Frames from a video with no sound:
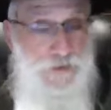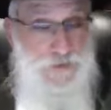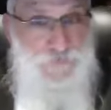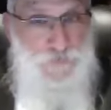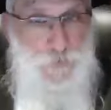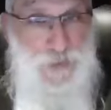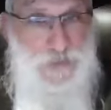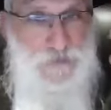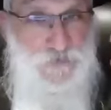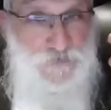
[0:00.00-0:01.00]
If you
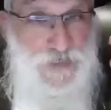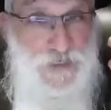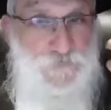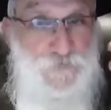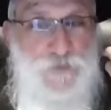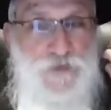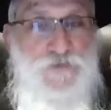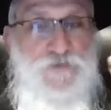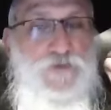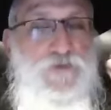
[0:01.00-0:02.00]
wanted to take from
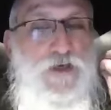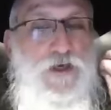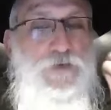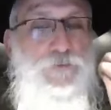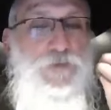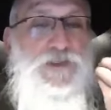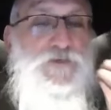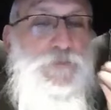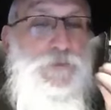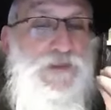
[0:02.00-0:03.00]
this the
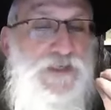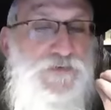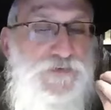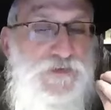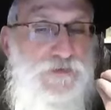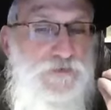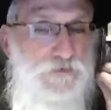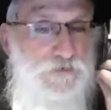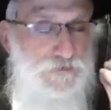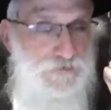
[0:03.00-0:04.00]
unbelievable lesson
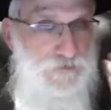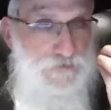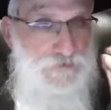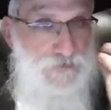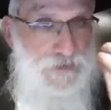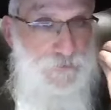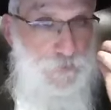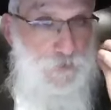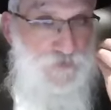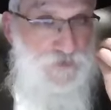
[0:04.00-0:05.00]
that a
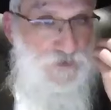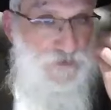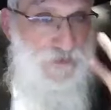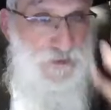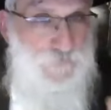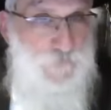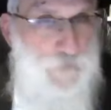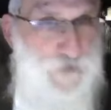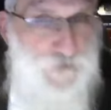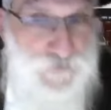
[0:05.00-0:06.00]
person could take
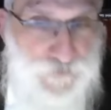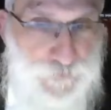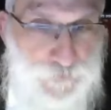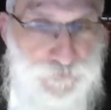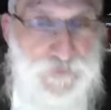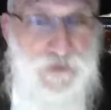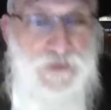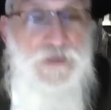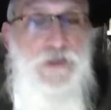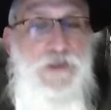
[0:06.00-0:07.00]
from this,
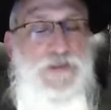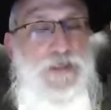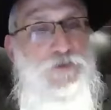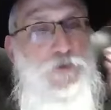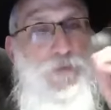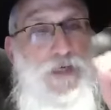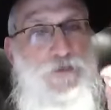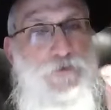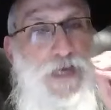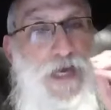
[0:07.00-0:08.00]
that no
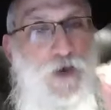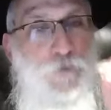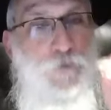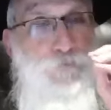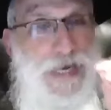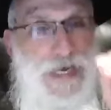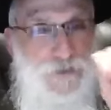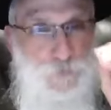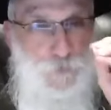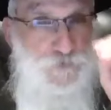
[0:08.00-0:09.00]
matter how bad a
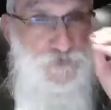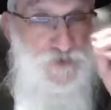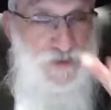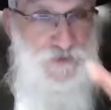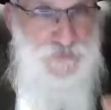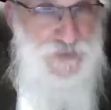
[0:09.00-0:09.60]
person thinks